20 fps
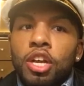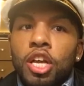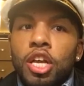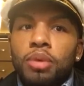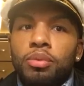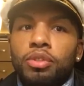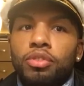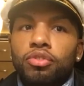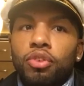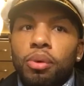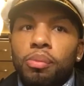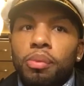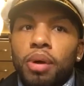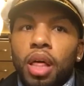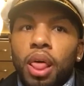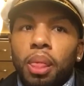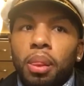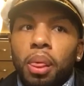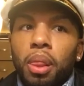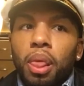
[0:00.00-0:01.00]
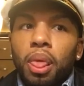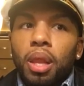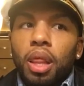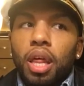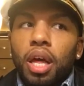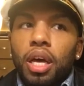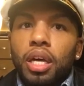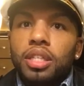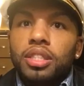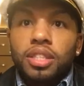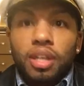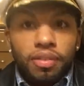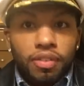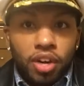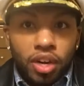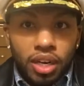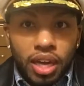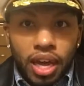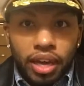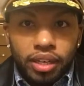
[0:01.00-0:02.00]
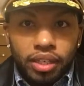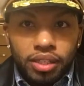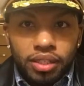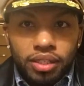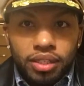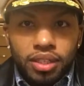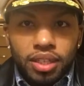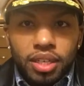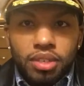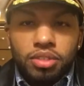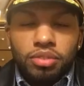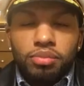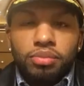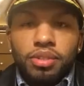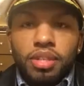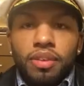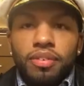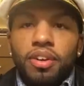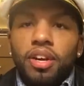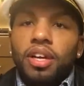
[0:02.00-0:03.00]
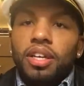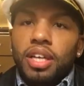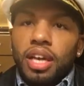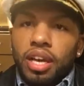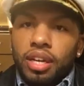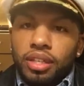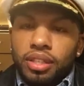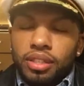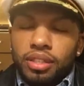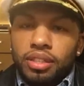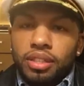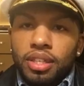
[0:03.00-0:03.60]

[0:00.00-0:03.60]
South Carolina. He was from South Carolina.